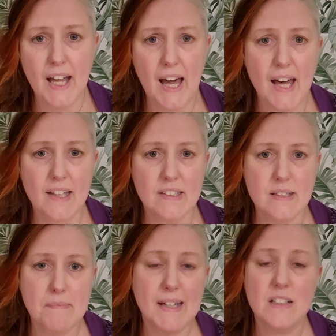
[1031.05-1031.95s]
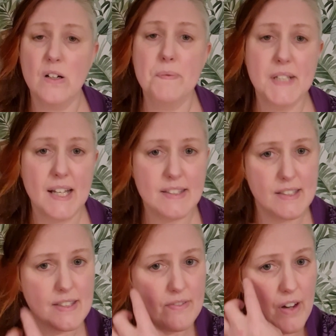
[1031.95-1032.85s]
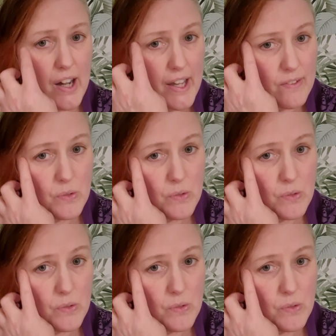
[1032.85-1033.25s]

and the metal objects that survive,